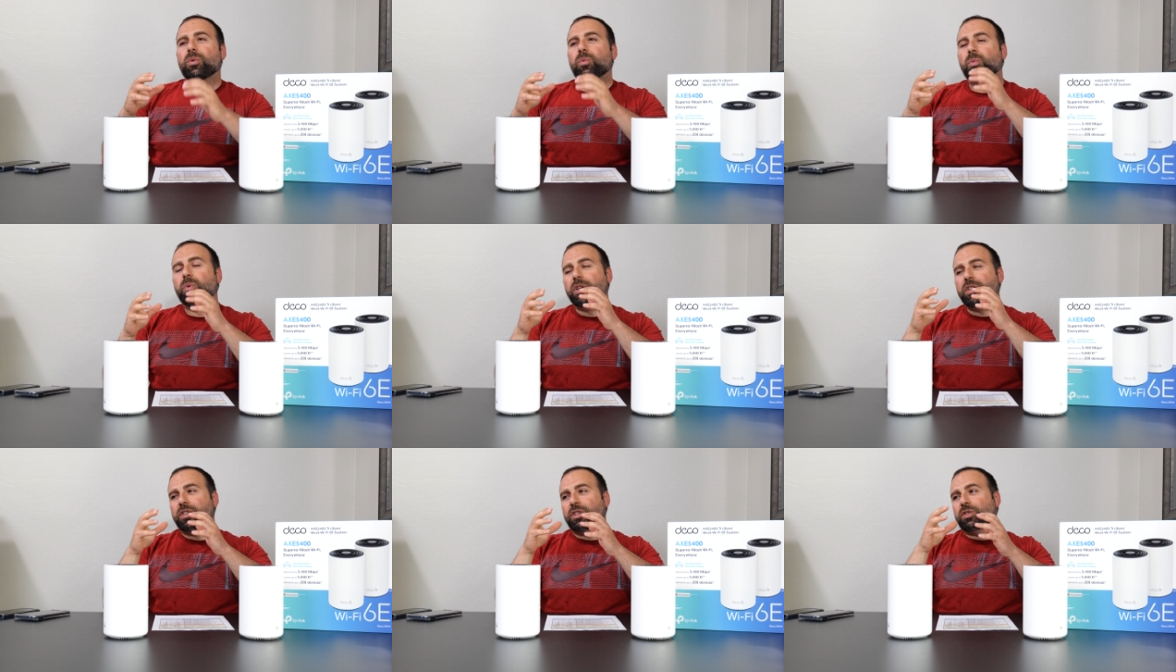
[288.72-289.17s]

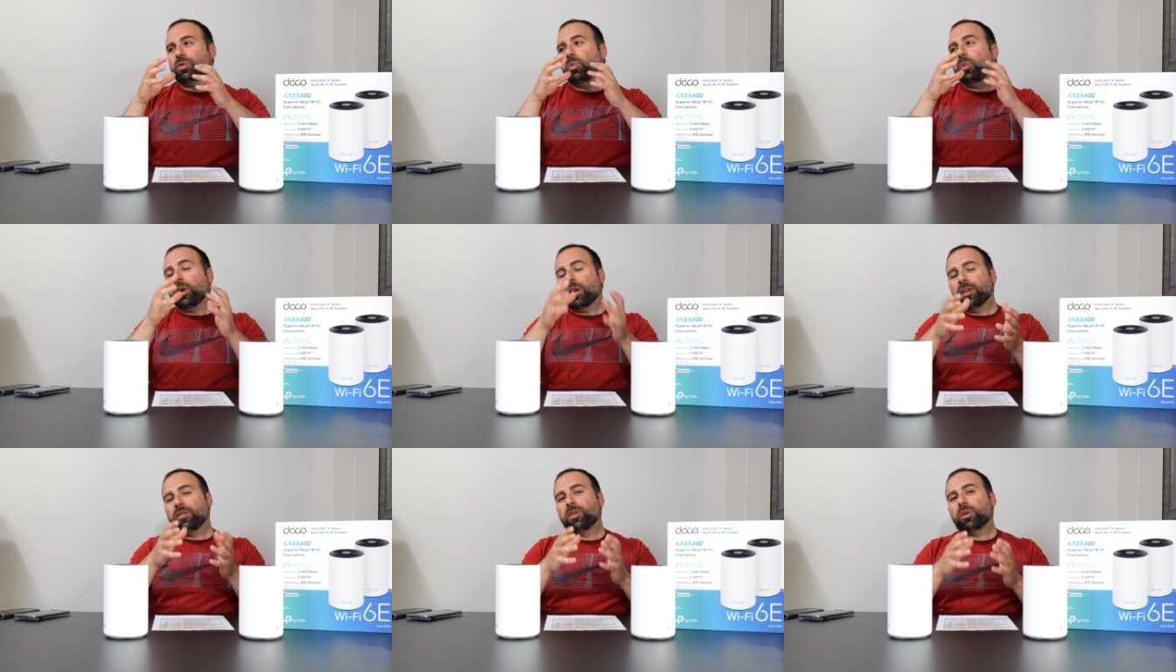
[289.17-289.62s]
which is
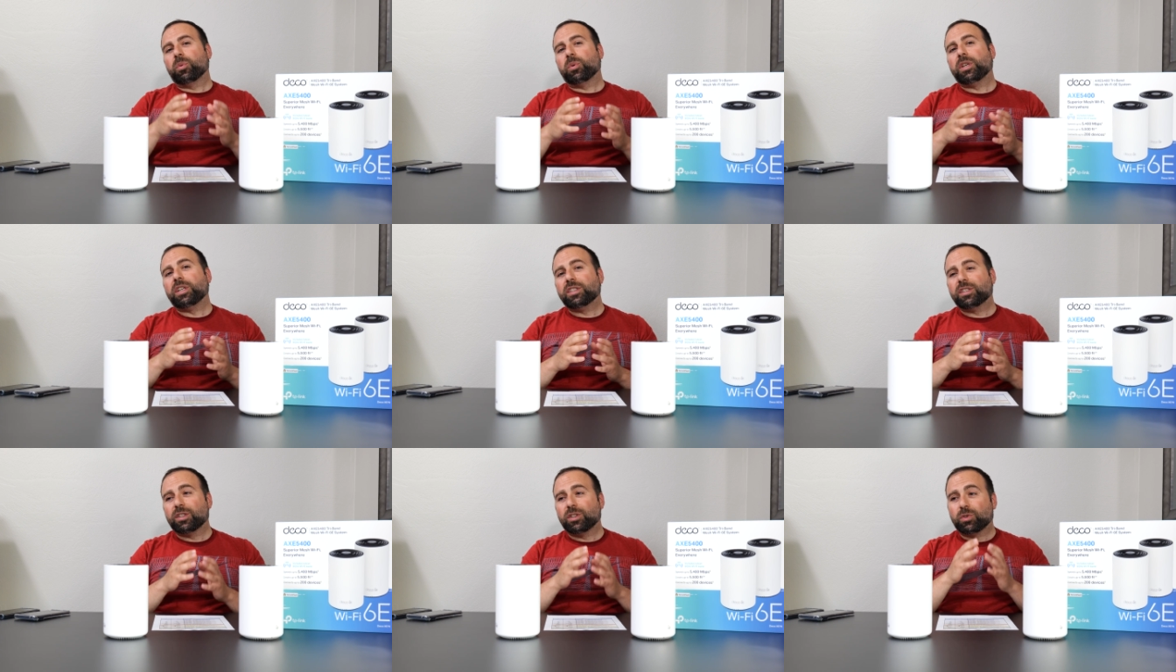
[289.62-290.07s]
one of the
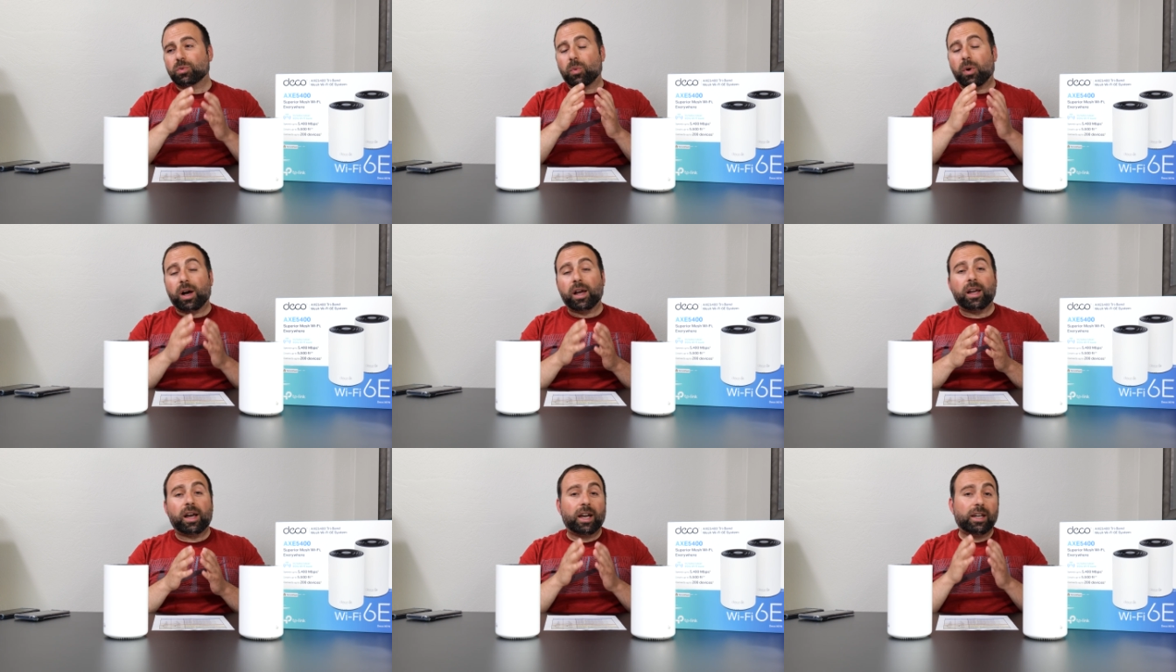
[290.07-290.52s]
reasons
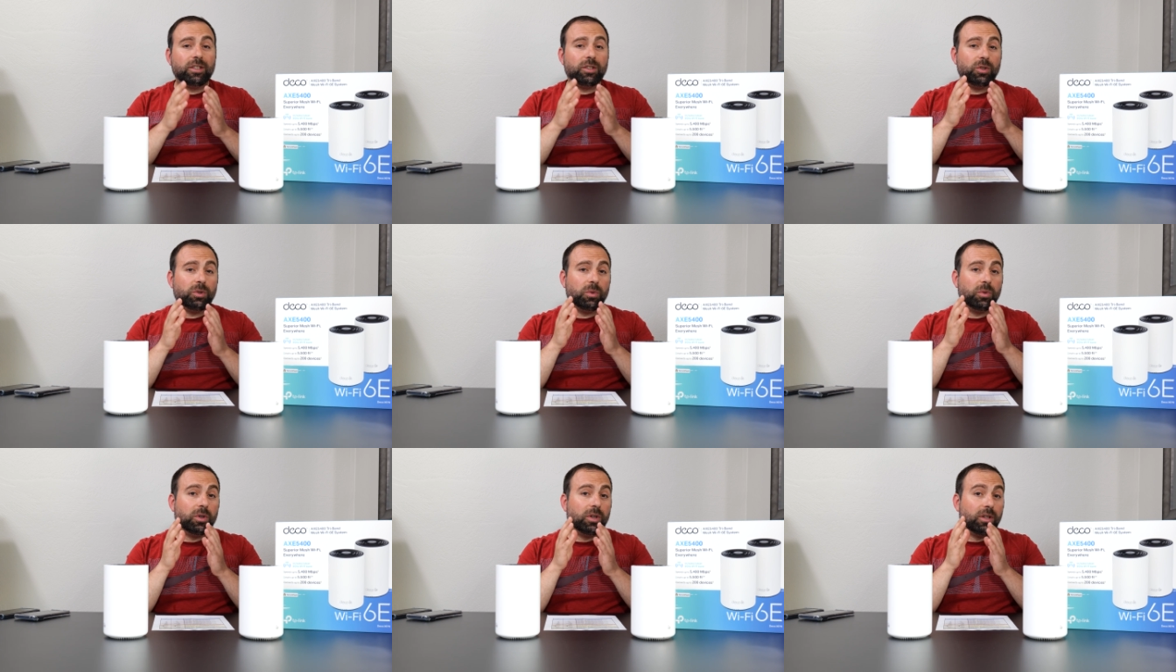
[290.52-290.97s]
why I
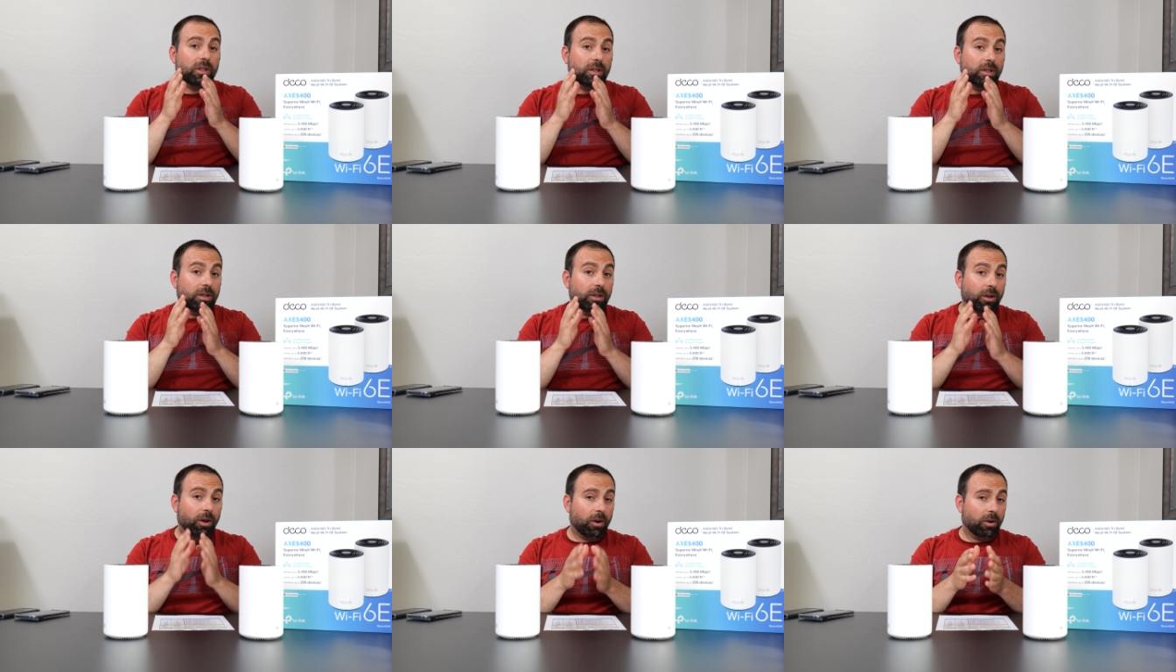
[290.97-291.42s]
do
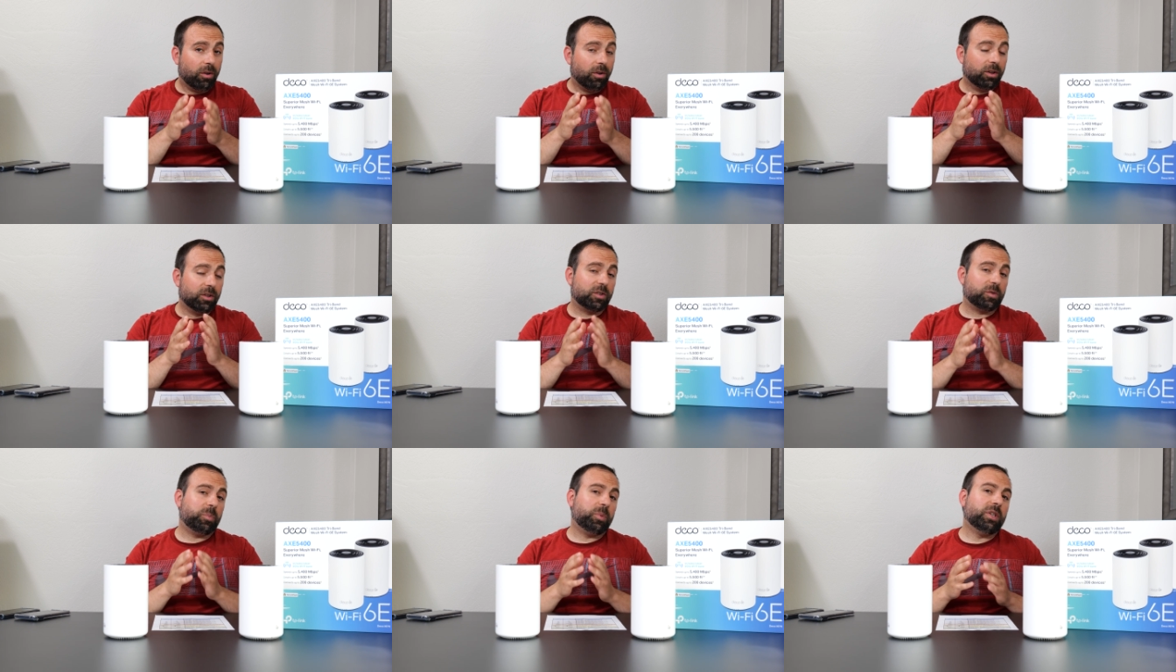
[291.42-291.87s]

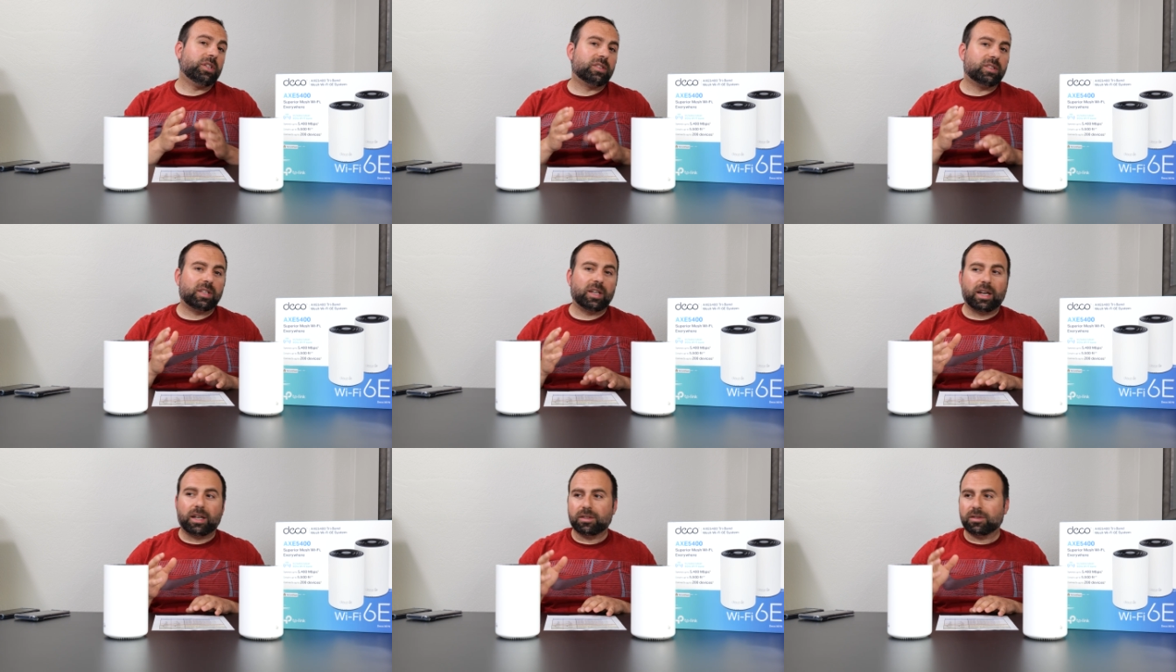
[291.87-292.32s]
local
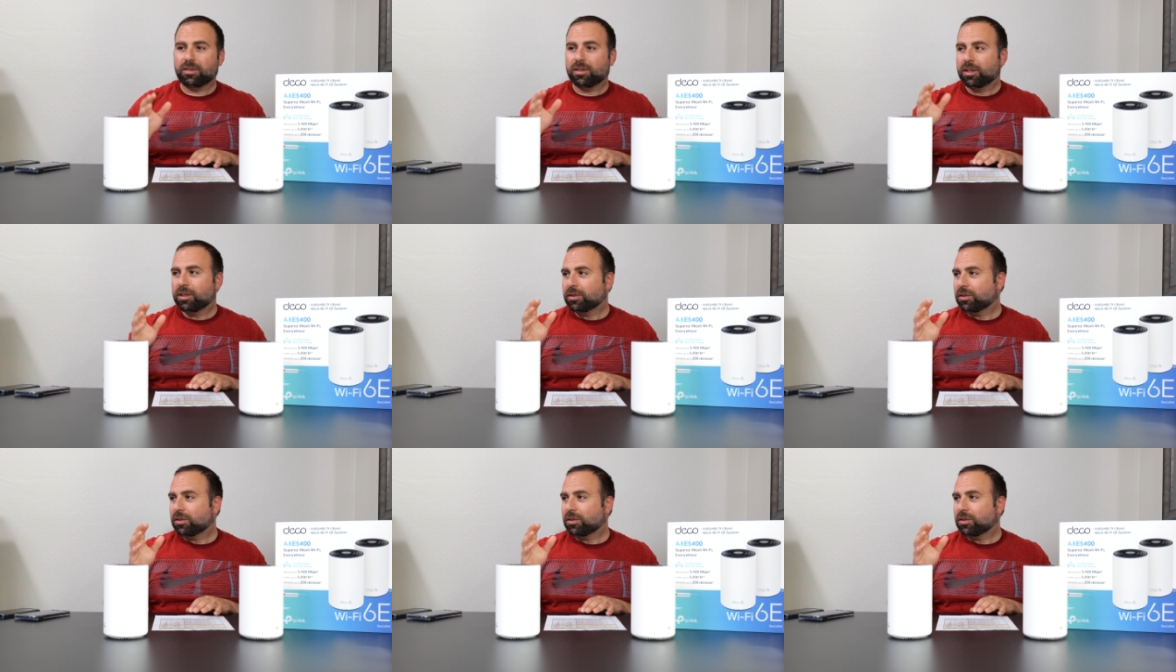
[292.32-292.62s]
speed tests.